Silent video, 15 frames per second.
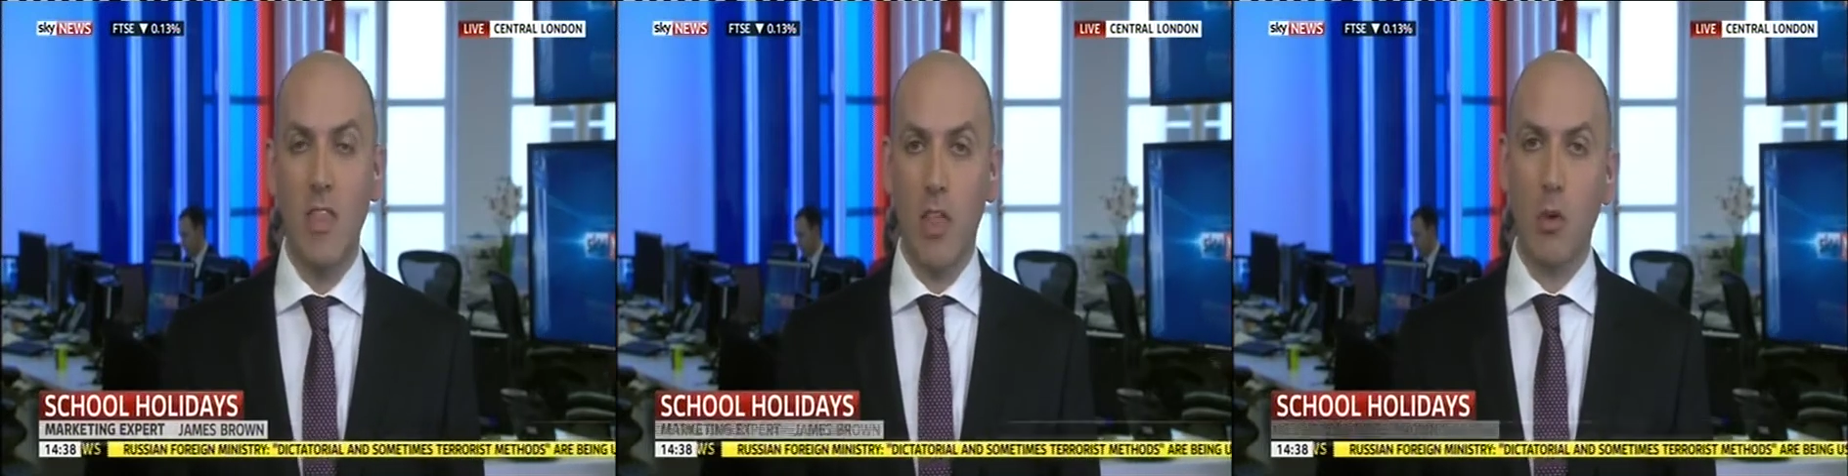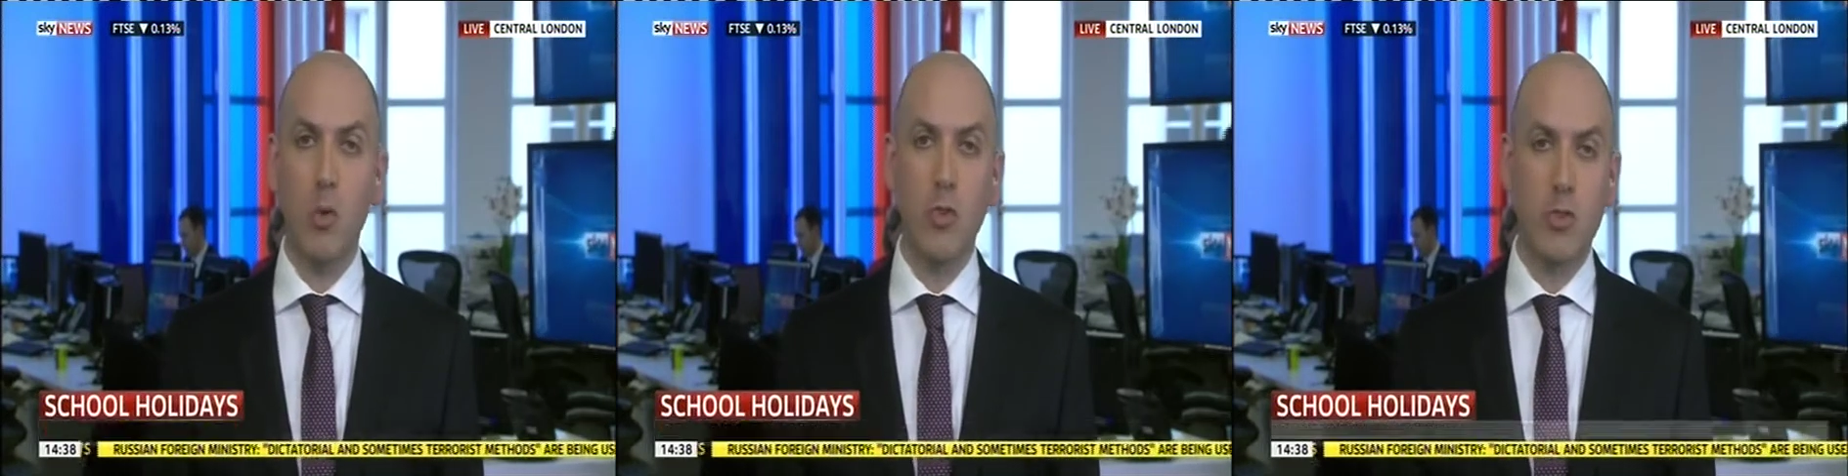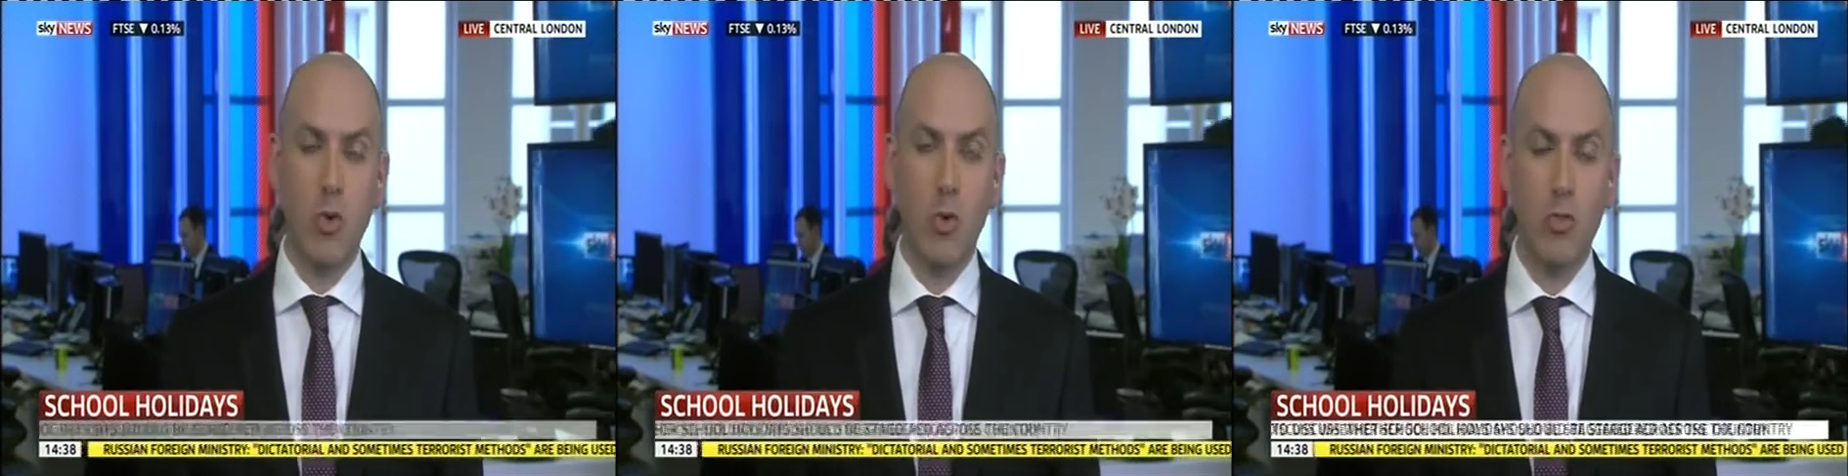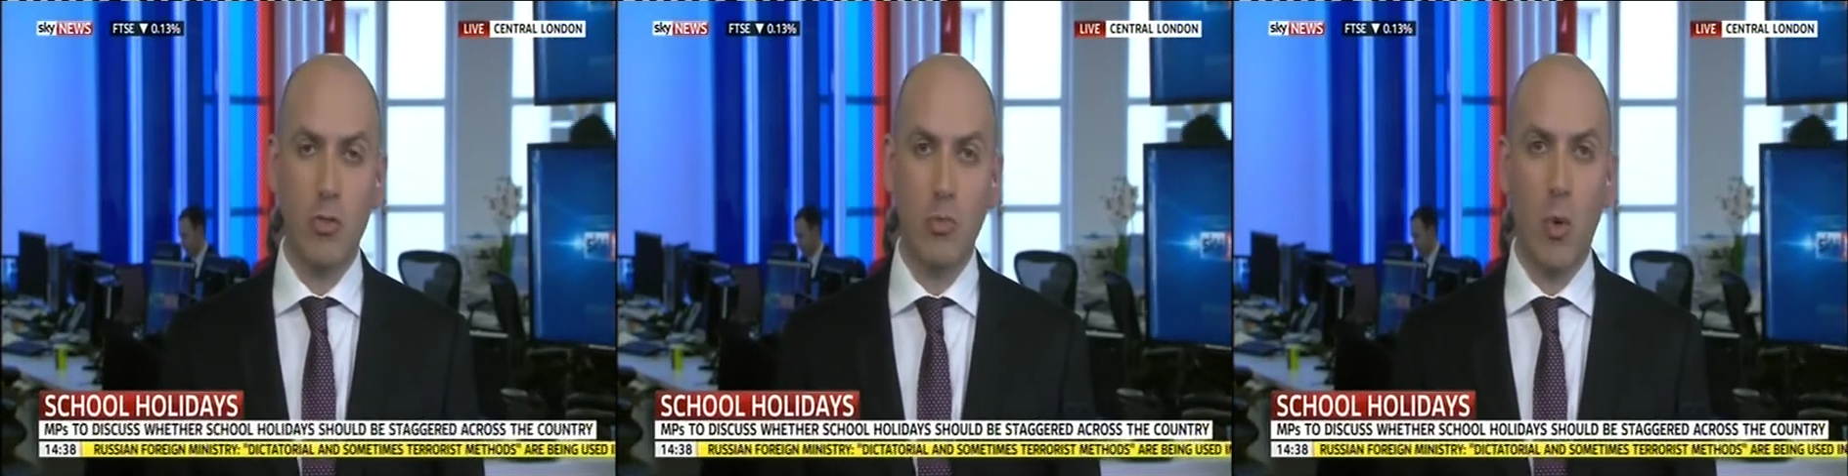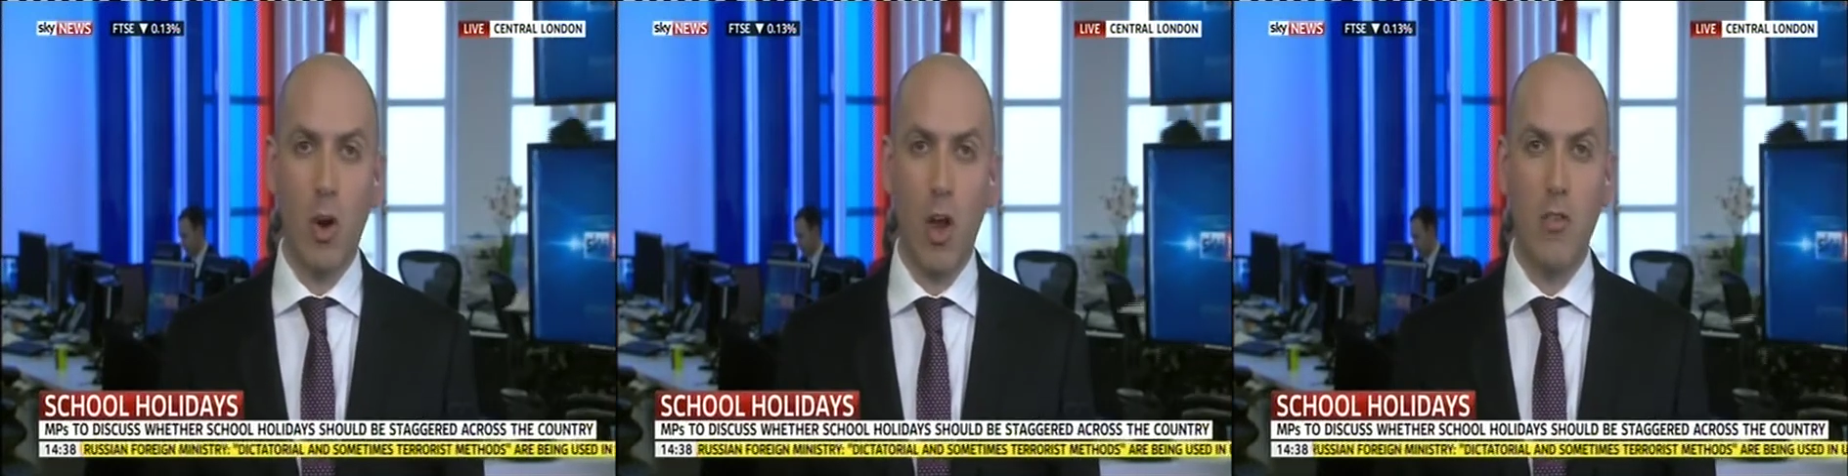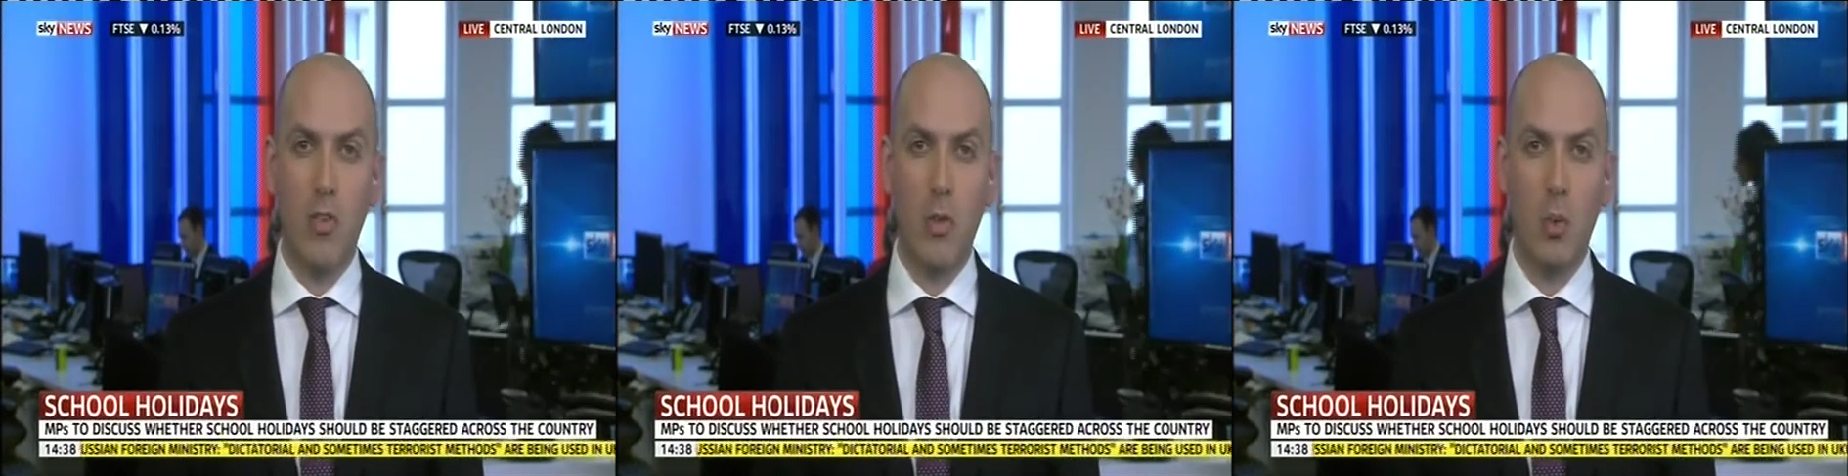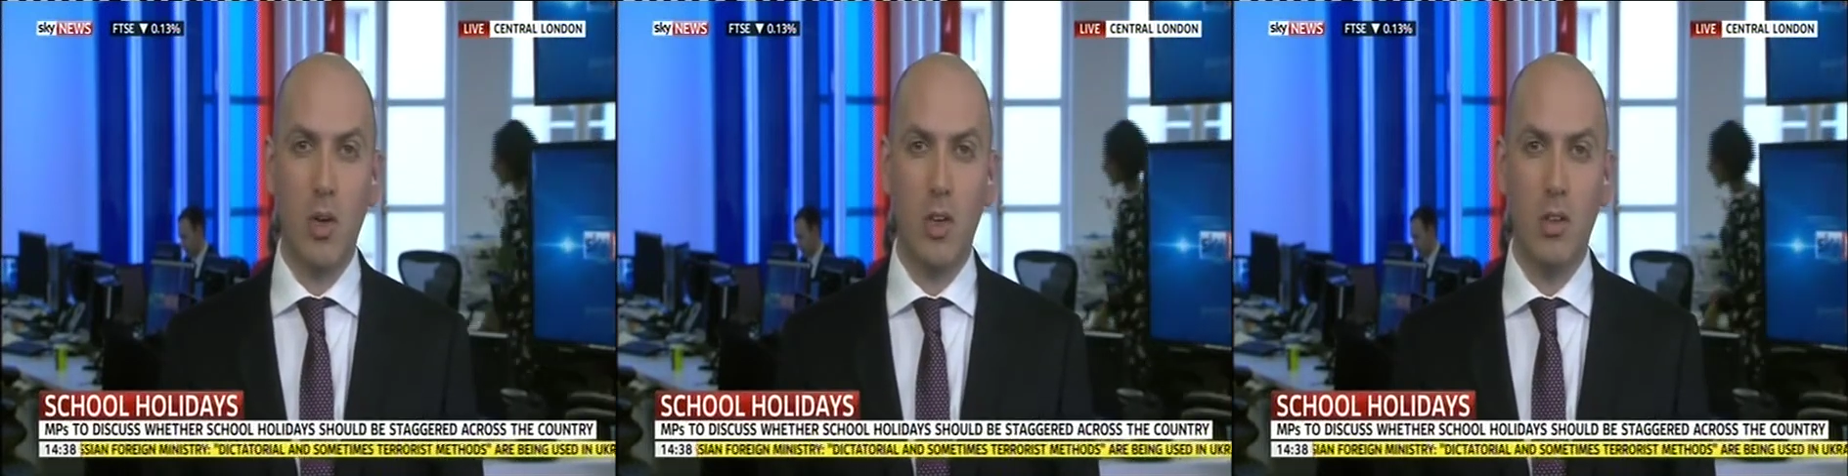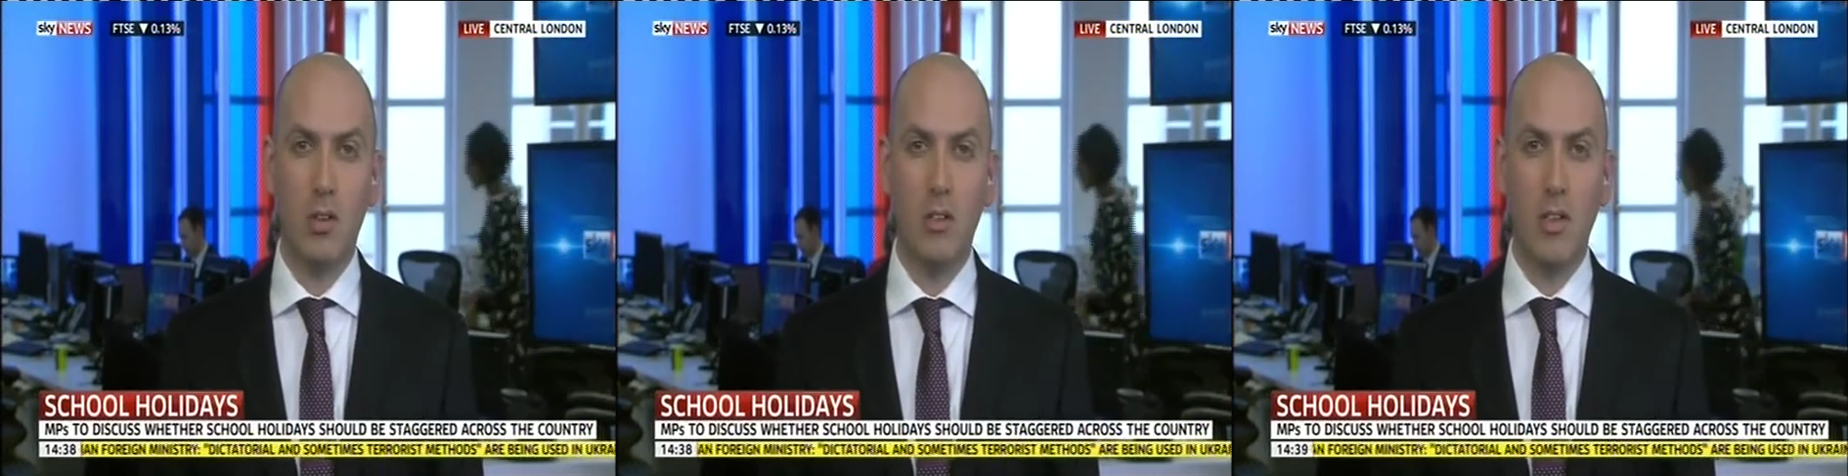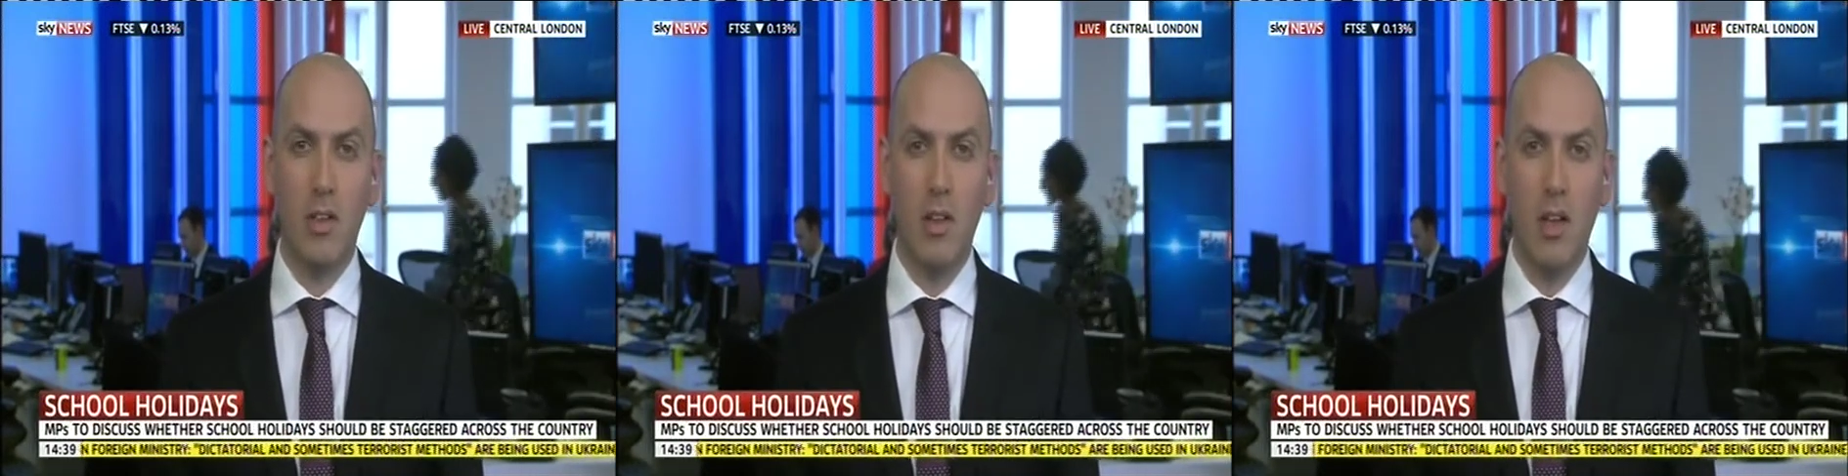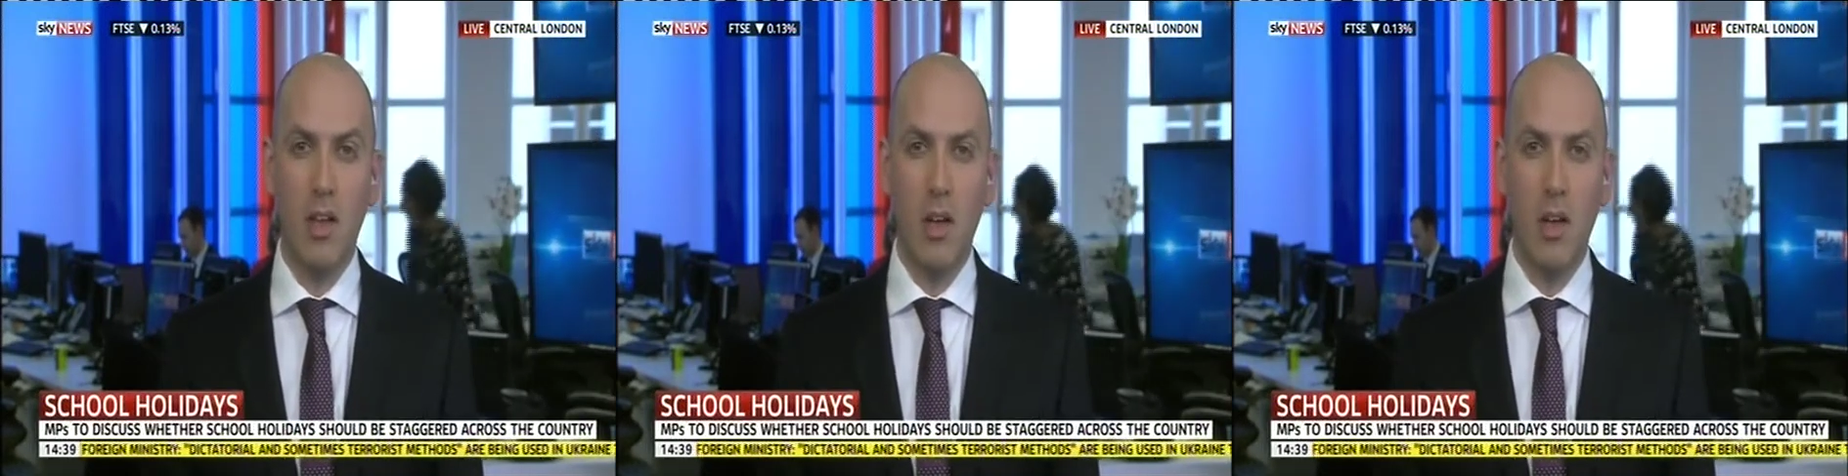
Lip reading: They're all sourced from all over the world.